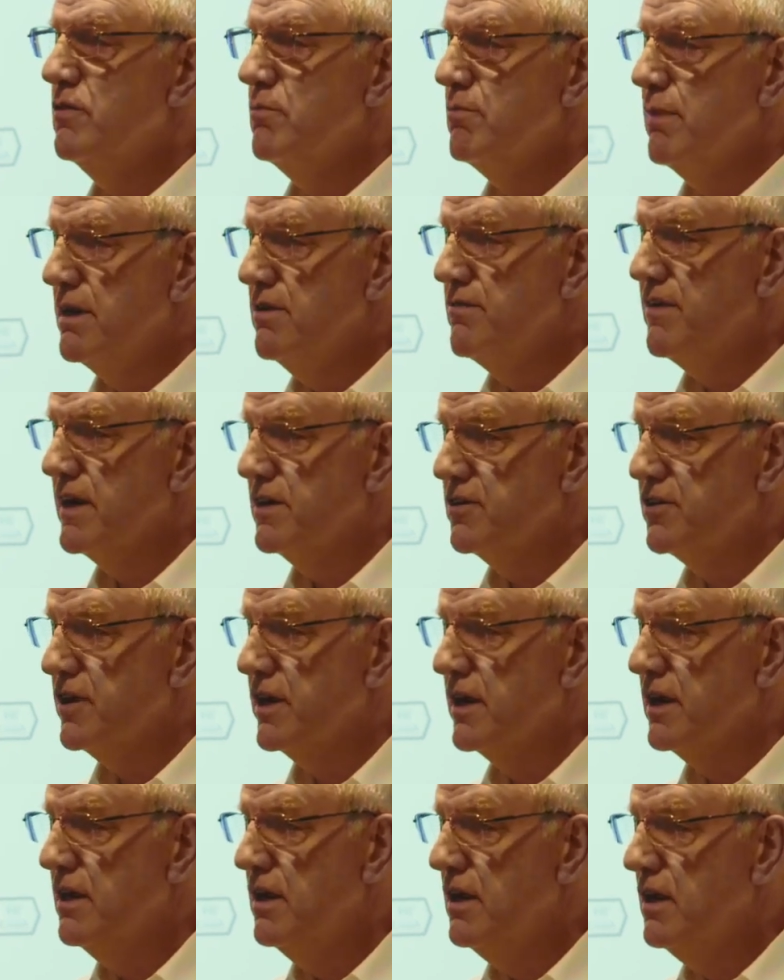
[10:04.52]

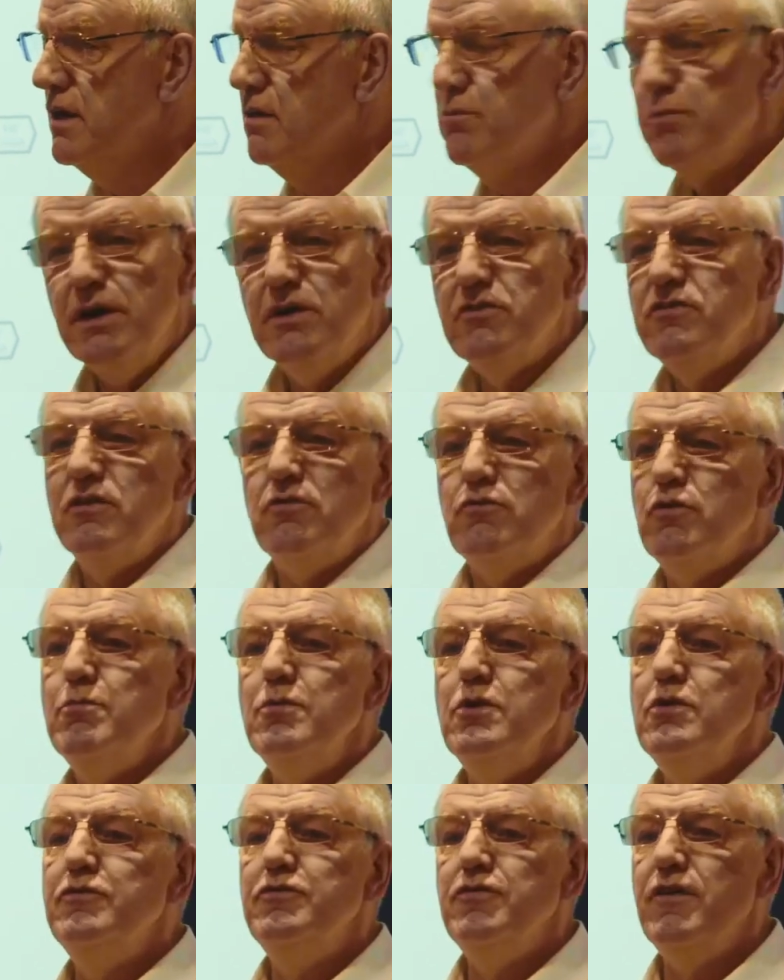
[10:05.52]
manufacturing because it
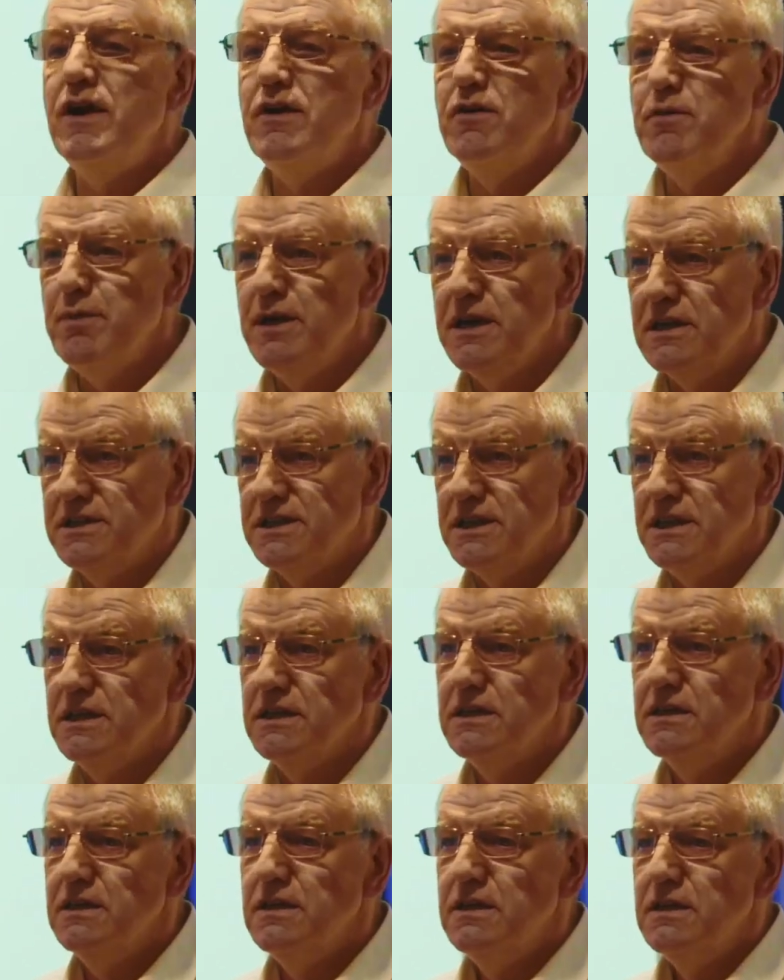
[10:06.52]
removes variability.
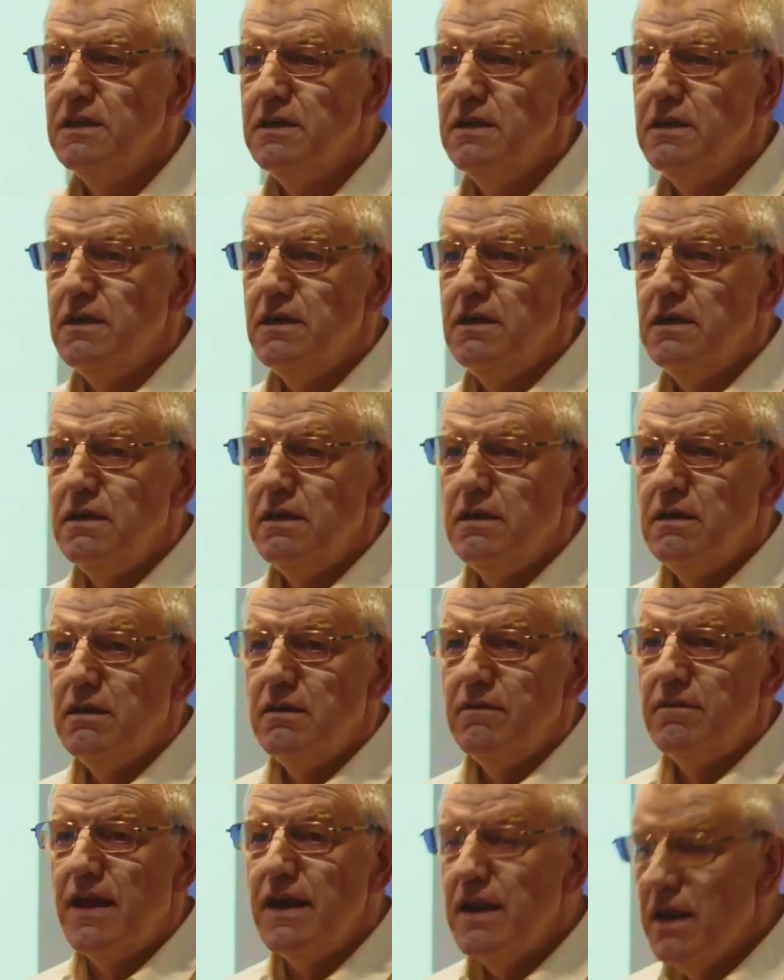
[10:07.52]

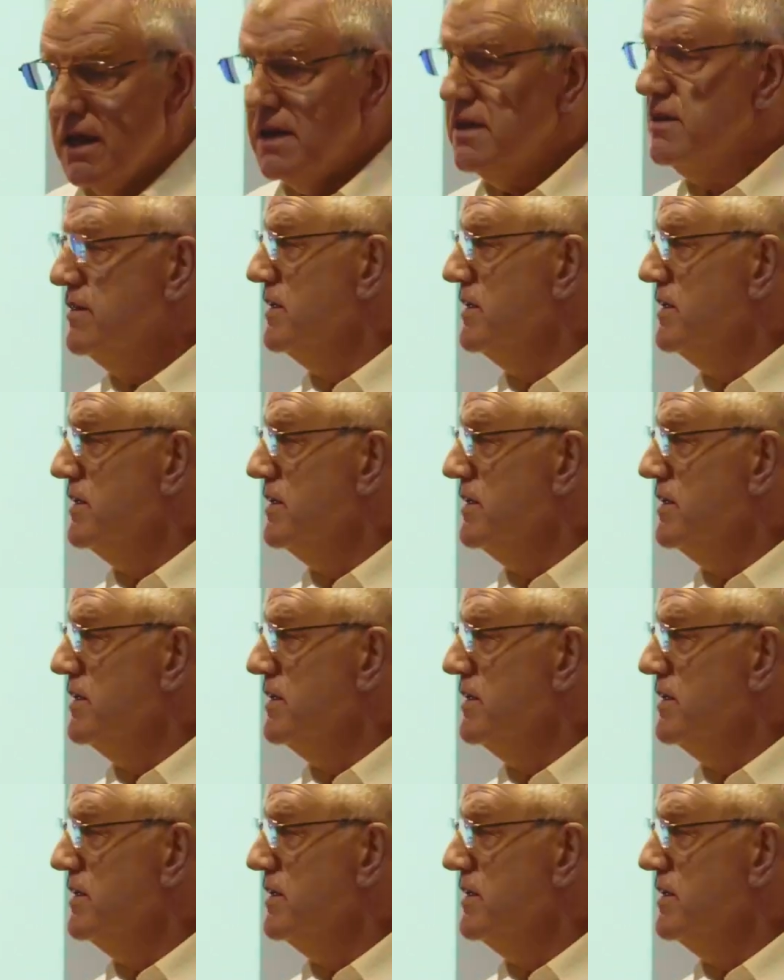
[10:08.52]
They like